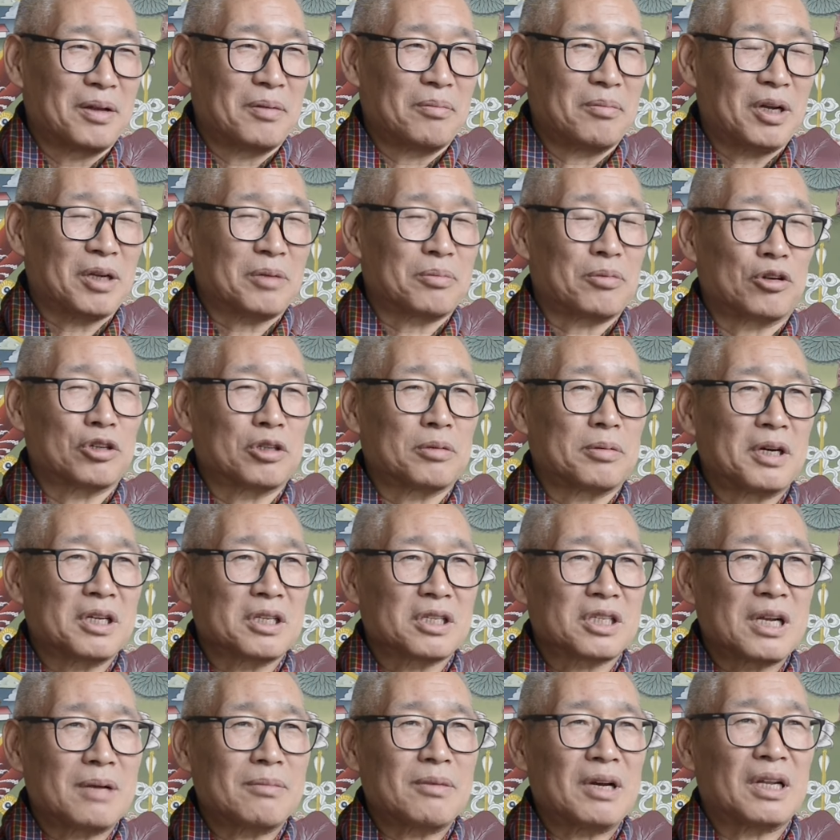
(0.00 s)
But for the
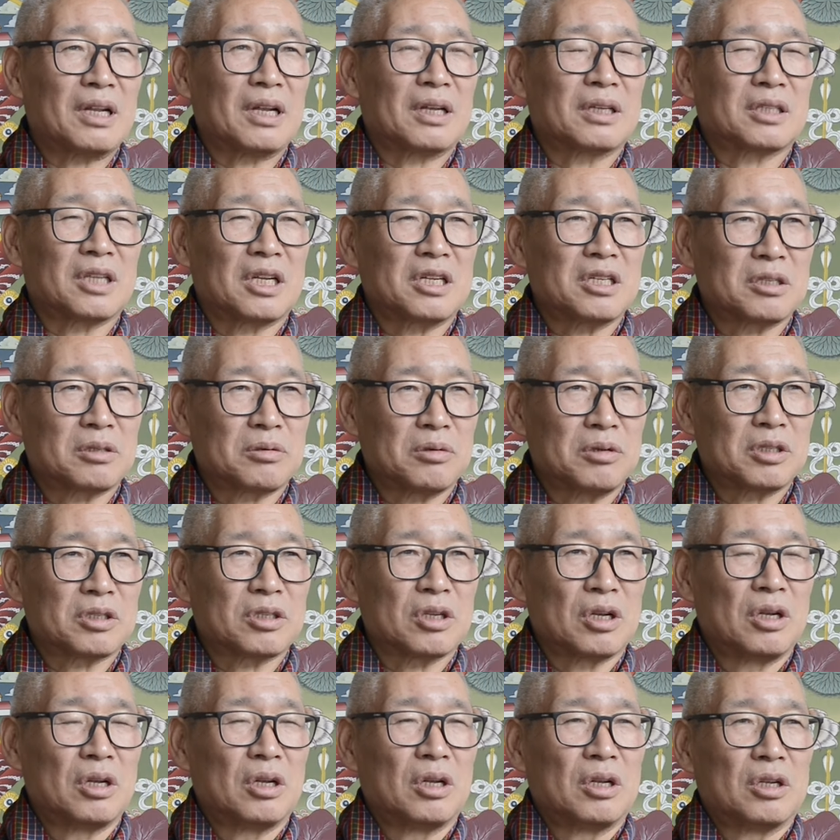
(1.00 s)
first time, I think St. Swins,
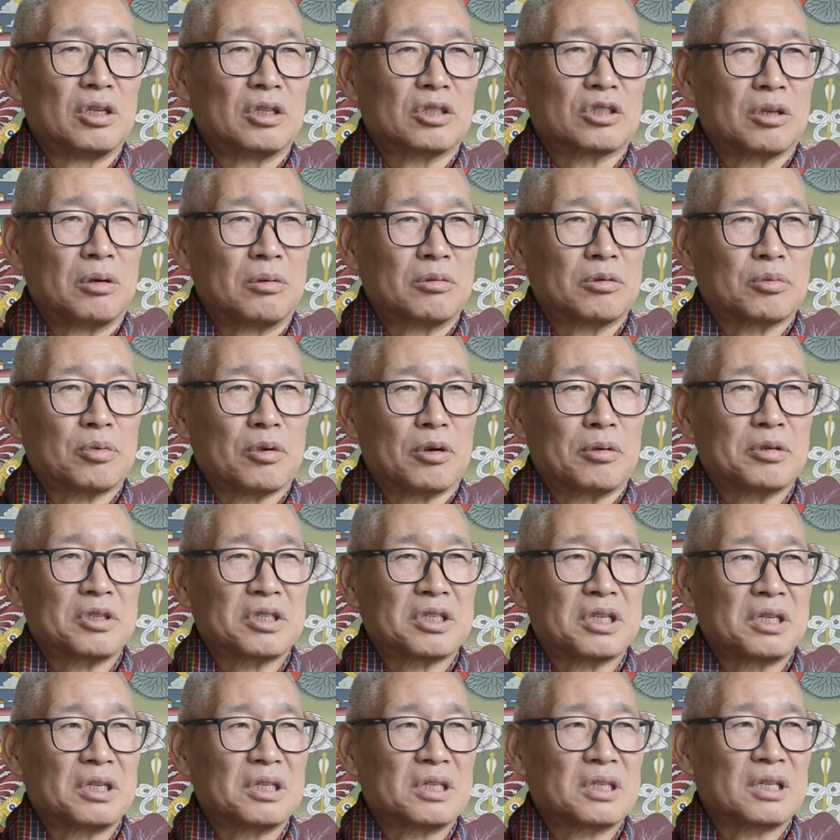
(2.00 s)
some
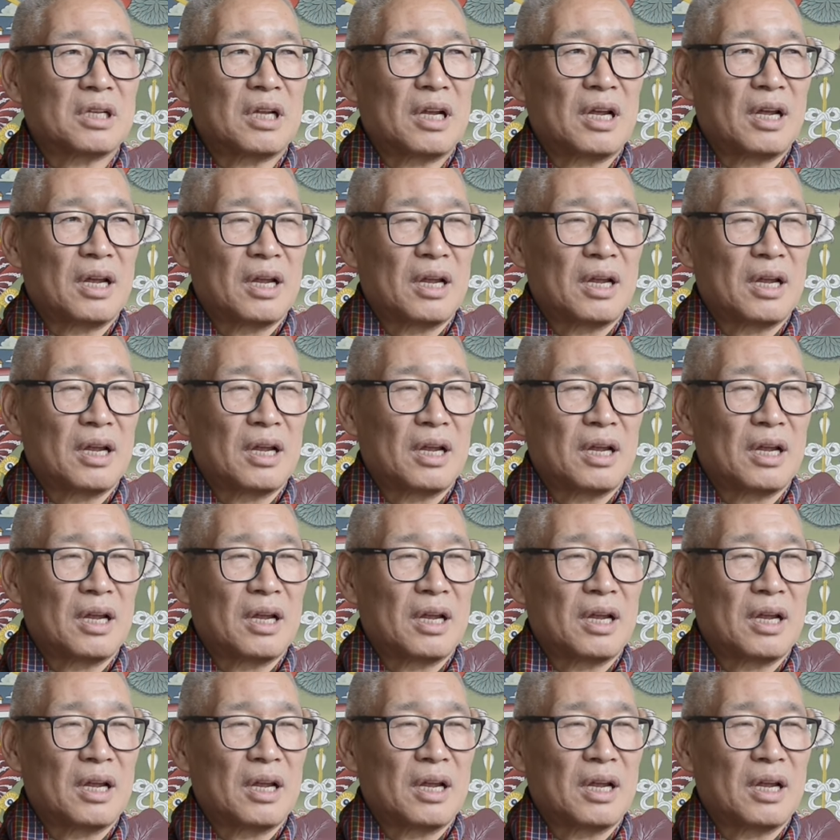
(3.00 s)
professors